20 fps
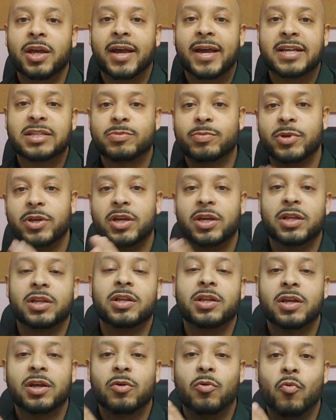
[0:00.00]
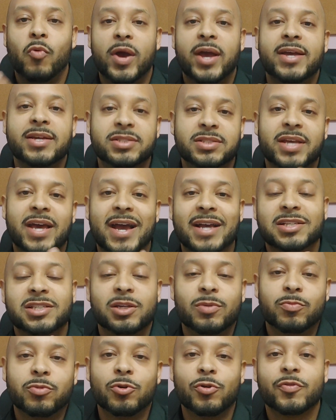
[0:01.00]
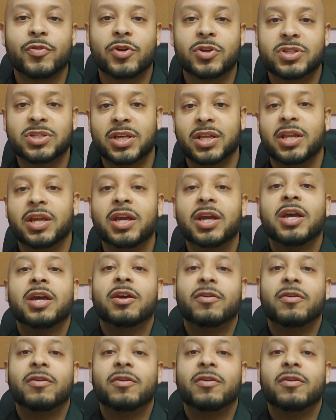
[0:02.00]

has been ways to actually improve your city.